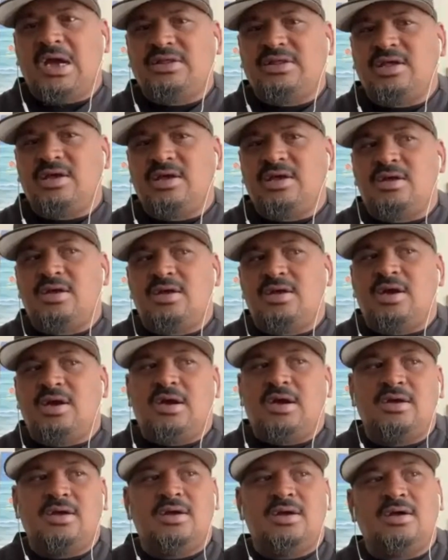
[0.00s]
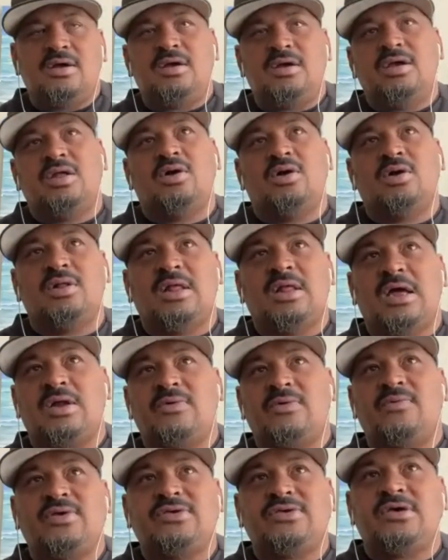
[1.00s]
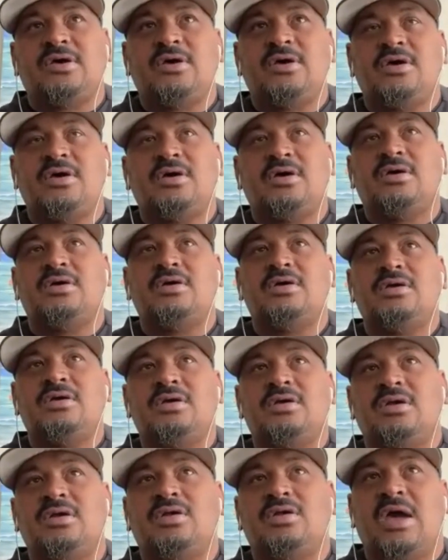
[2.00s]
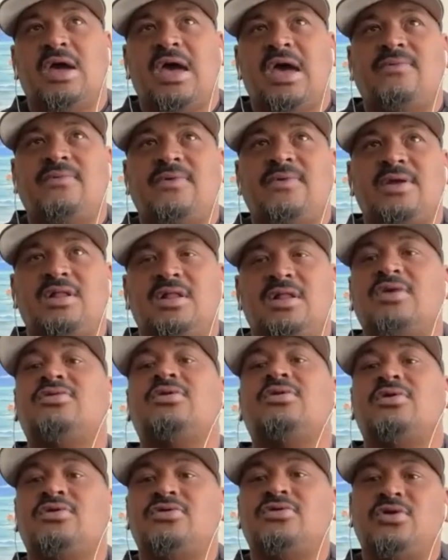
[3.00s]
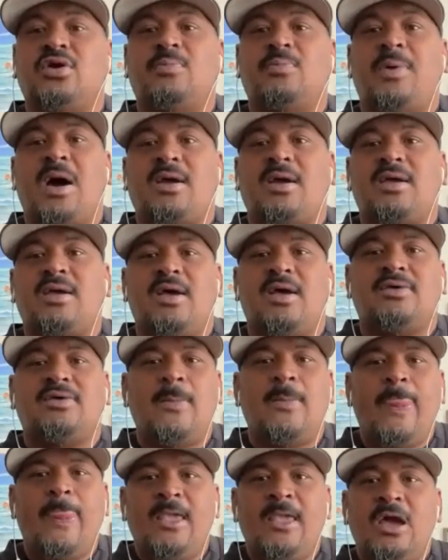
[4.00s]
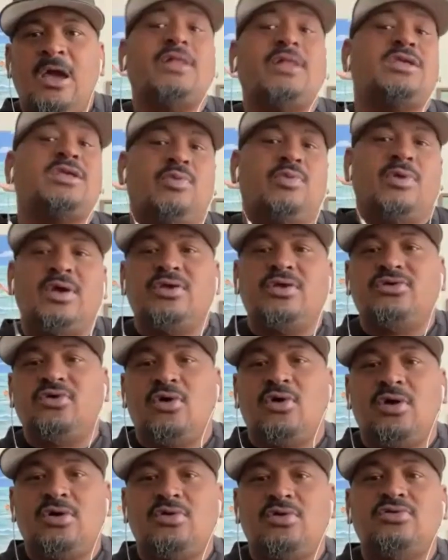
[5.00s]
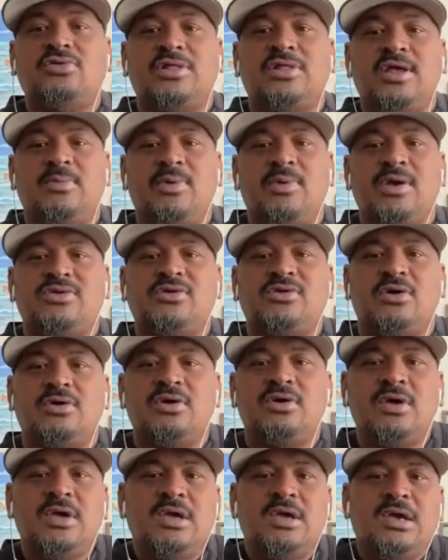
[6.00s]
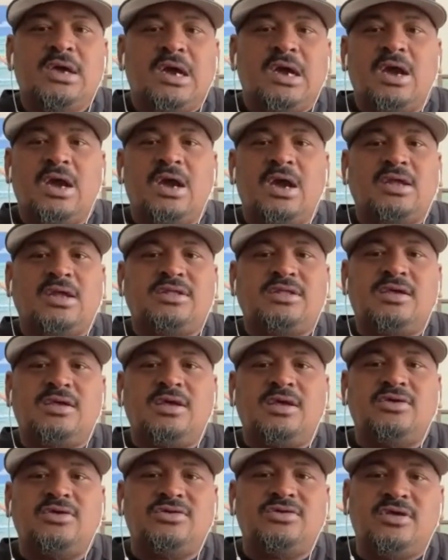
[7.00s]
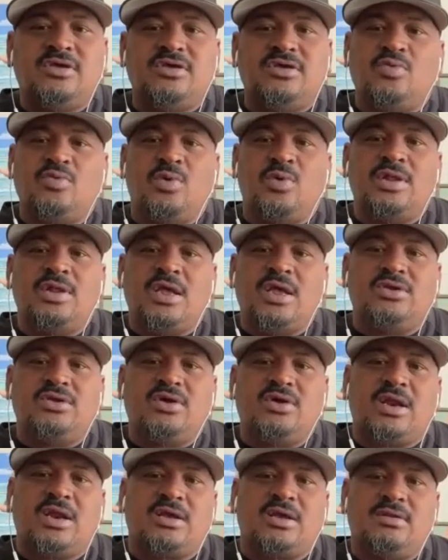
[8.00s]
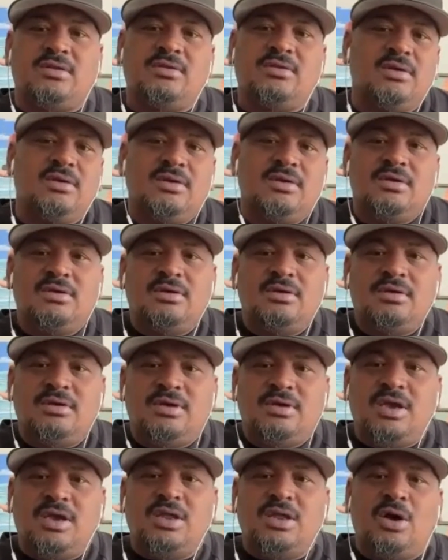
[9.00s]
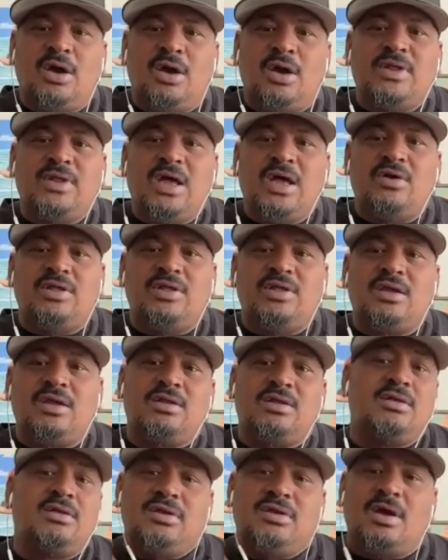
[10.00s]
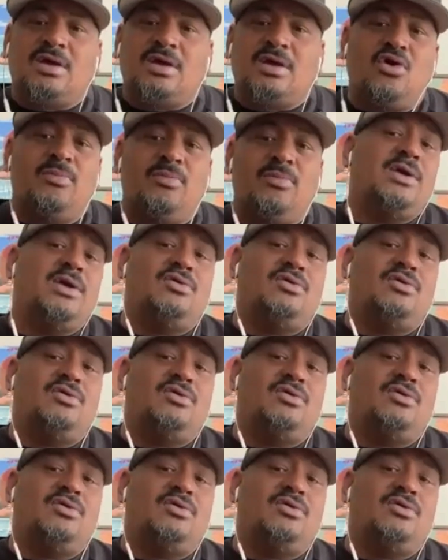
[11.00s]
think, a lot of us, avid listeners to your podcast, I think we enjoy Uce Libre. So I think he's one that you gotta, every now and then, yeah, go ahead,